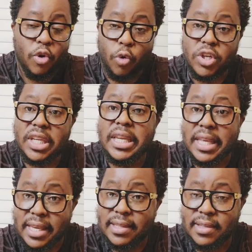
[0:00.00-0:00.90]
wrote in
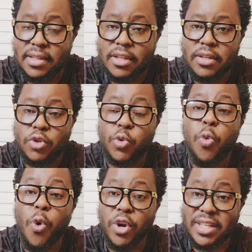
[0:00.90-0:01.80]
his
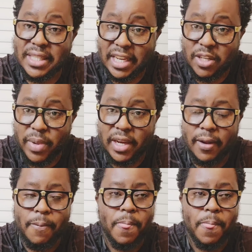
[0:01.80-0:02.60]
sworn statement.